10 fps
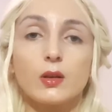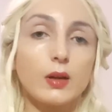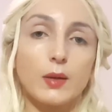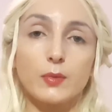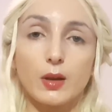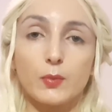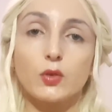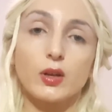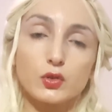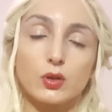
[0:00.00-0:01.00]
I'm
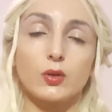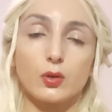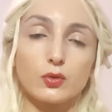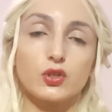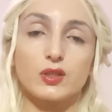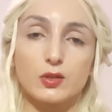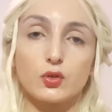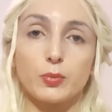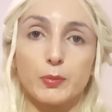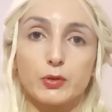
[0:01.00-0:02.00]
not actually going to suggest
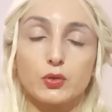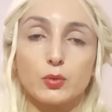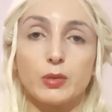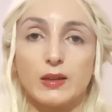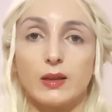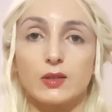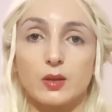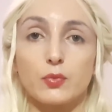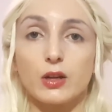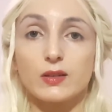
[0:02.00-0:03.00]
to people to do
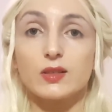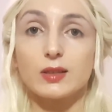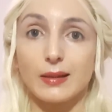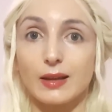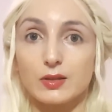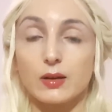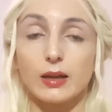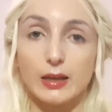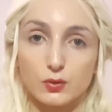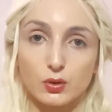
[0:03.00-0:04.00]
BDSM practices unless they're
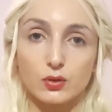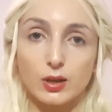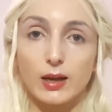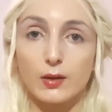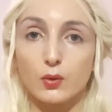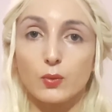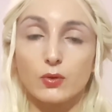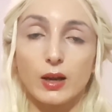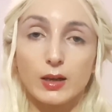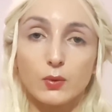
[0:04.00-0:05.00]
into it, okay? I don't
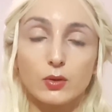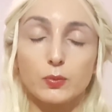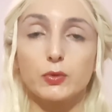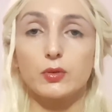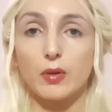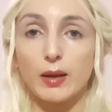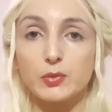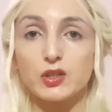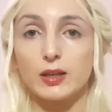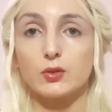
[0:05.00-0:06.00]
want anyone to put
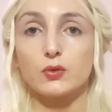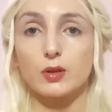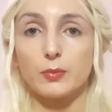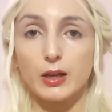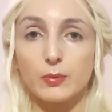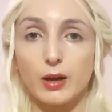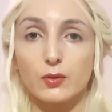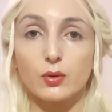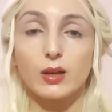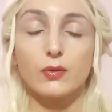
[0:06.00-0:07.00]
clamps into their belly
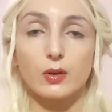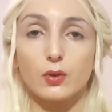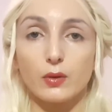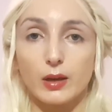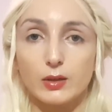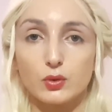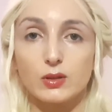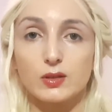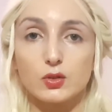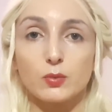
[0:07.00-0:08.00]
button if they're not into
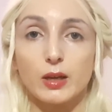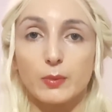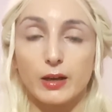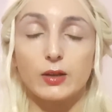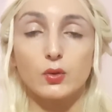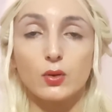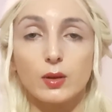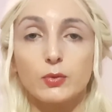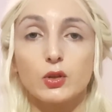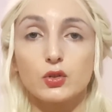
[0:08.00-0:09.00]
it just to make money.
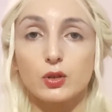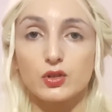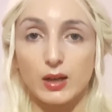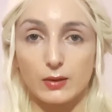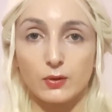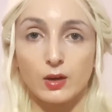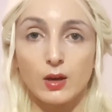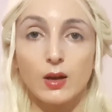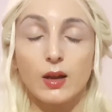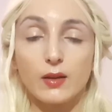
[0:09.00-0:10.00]
Don't abuse yourself.
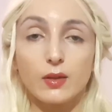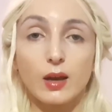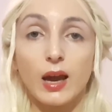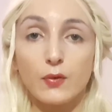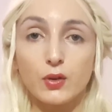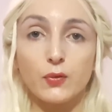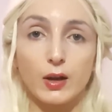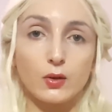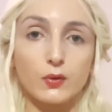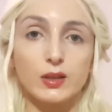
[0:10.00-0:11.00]
Half the
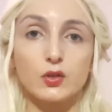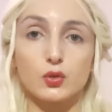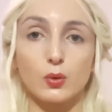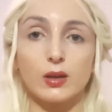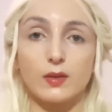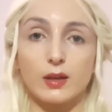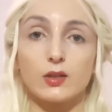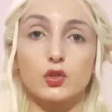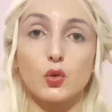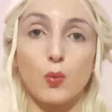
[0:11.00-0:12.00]
fun of it is doing
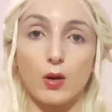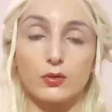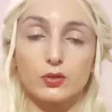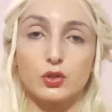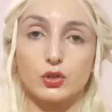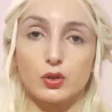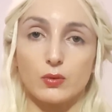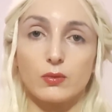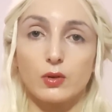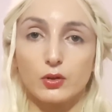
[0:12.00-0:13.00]
things you want to
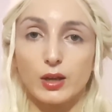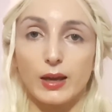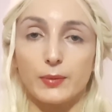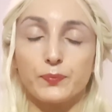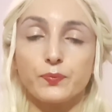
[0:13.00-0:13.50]
do, okay?